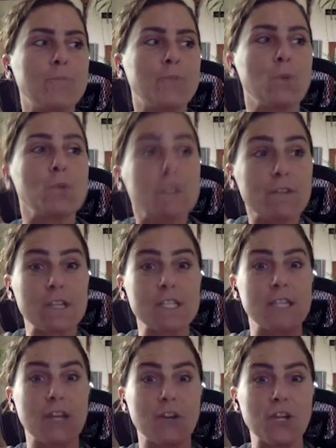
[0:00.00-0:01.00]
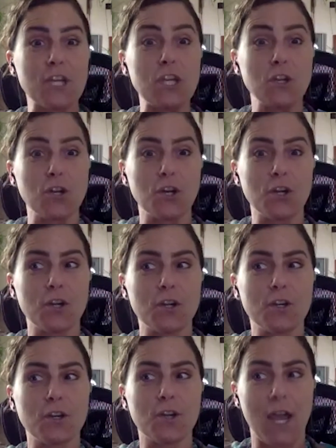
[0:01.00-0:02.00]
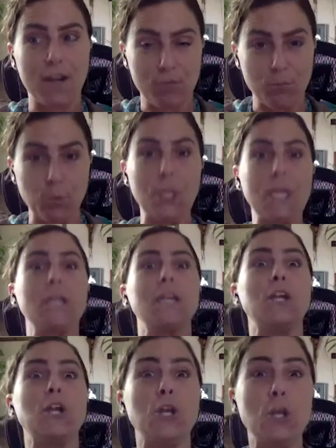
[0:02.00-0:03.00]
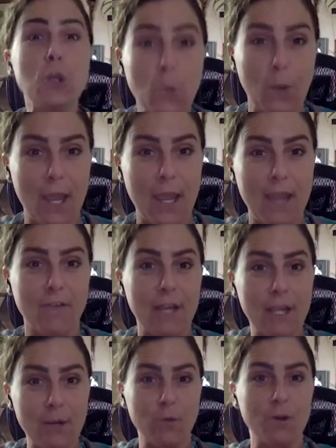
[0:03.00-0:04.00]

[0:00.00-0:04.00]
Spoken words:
those of us that are here kind of bringing in a new way, right?